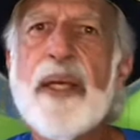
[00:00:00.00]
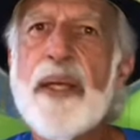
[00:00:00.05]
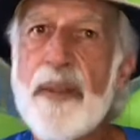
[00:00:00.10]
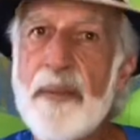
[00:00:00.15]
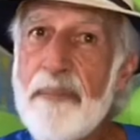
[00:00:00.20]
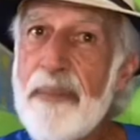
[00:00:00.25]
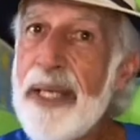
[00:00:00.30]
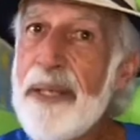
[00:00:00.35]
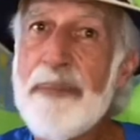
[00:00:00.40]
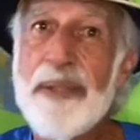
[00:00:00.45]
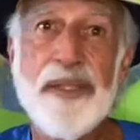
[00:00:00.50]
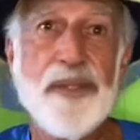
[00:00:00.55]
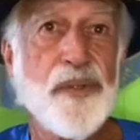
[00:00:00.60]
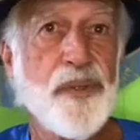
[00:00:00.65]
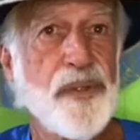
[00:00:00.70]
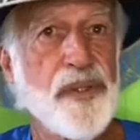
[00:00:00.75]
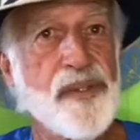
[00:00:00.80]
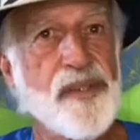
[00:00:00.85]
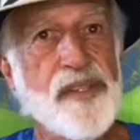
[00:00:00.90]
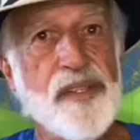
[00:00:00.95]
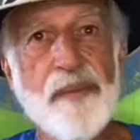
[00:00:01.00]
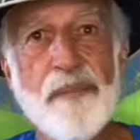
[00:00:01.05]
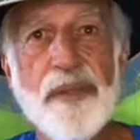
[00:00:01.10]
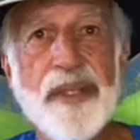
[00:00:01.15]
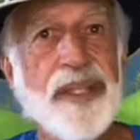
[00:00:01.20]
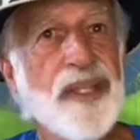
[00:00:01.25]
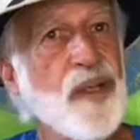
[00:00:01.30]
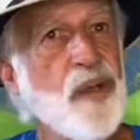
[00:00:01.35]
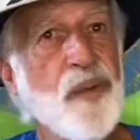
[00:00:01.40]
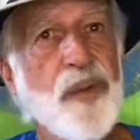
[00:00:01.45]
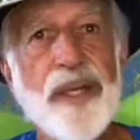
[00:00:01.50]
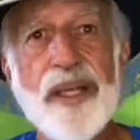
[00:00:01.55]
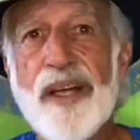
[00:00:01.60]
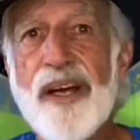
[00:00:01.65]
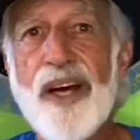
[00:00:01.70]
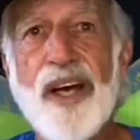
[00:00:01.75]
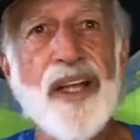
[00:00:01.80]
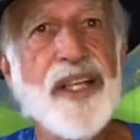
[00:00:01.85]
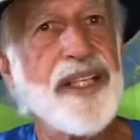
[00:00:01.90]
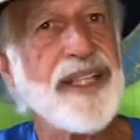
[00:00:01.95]
maybe due to something going
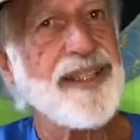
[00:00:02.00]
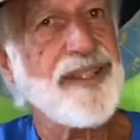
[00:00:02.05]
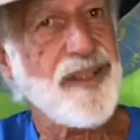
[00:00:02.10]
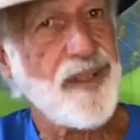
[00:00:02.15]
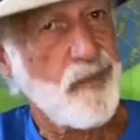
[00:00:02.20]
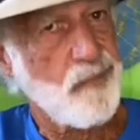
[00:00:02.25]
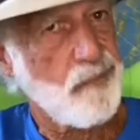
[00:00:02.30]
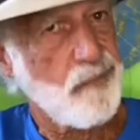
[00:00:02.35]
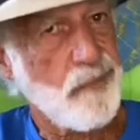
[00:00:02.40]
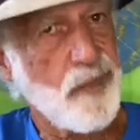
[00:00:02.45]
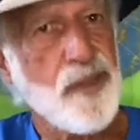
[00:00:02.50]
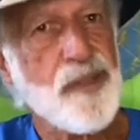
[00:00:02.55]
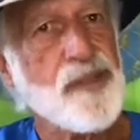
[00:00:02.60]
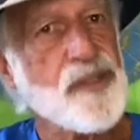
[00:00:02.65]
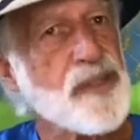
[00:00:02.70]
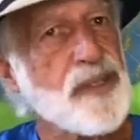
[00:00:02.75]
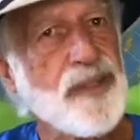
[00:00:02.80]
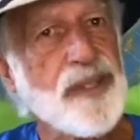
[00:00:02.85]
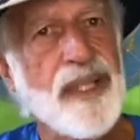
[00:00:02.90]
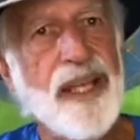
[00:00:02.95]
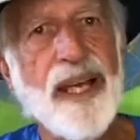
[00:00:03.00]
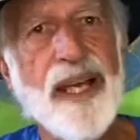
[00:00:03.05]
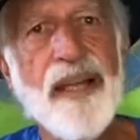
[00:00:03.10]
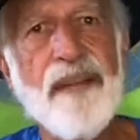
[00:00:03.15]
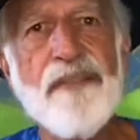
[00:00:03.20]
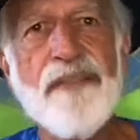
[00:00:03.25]
on in our personal life